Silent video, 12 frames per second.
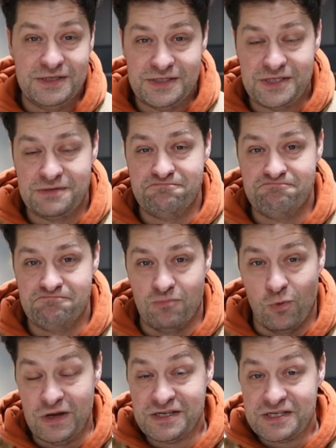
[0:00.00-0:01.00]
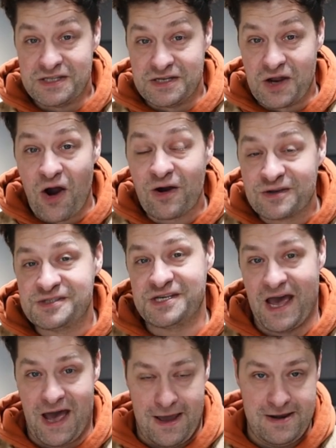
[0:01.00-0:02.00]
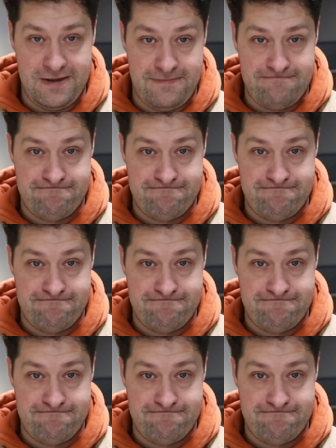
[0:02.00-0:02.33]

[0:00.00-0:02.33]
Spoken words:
has went to the dark side.